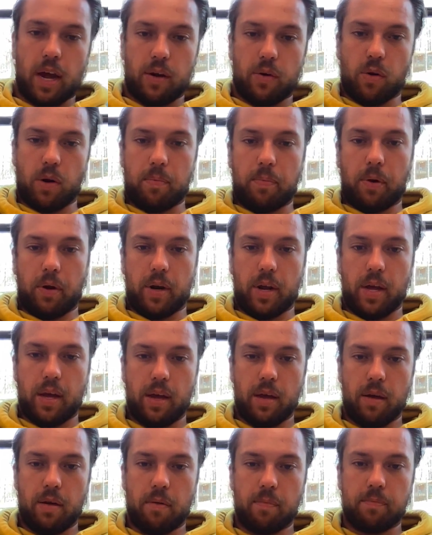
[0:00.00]
I grew up on
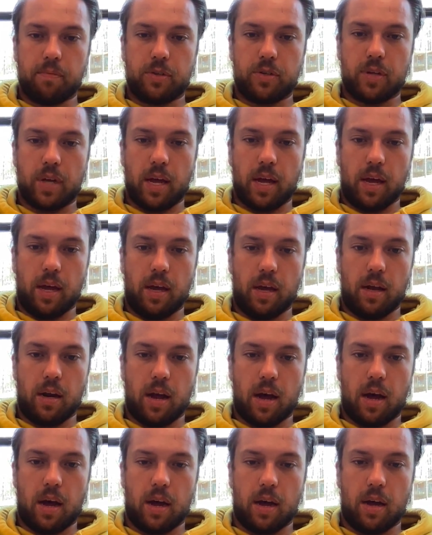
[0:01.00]
hymns, and
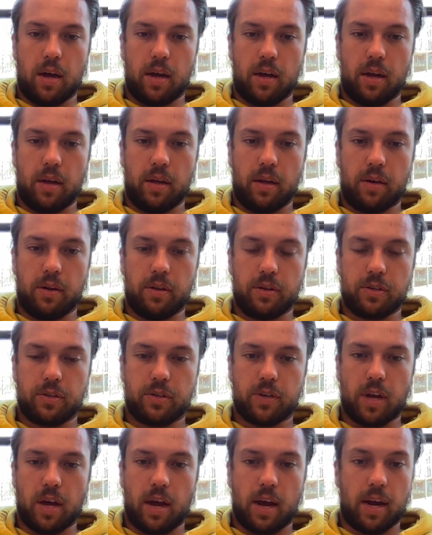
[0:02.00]
I
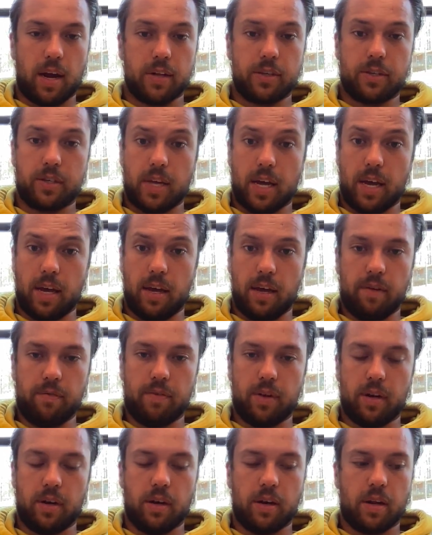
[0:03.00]
disco- I got saved
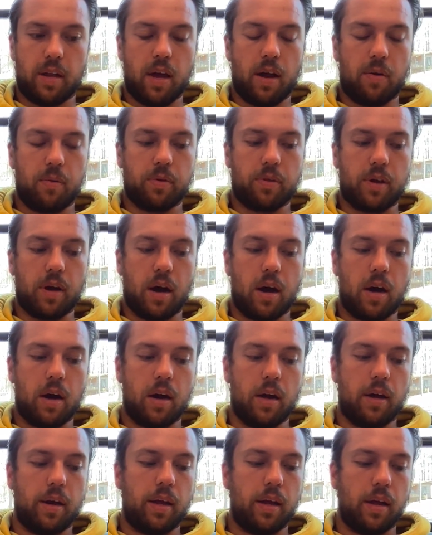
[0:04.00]
in an encounter with
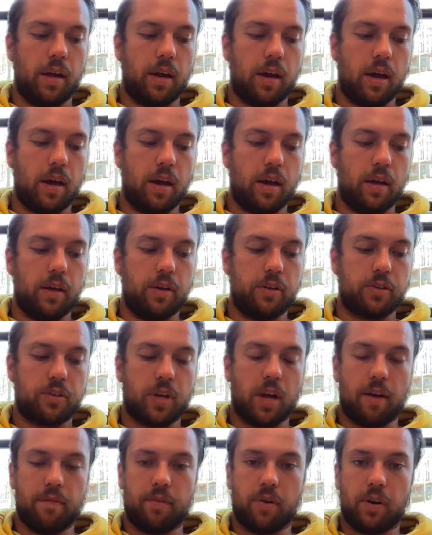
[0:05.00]
God, and I
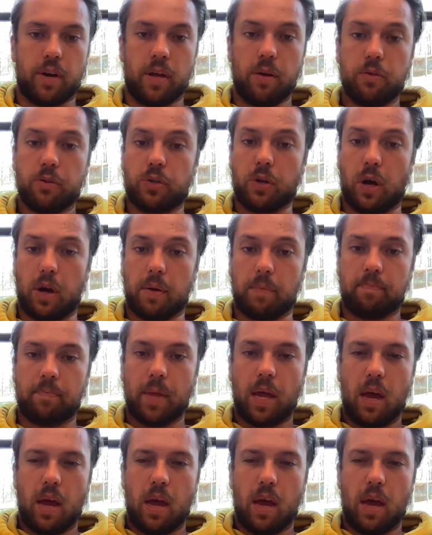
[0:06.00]
discovered Hillsong.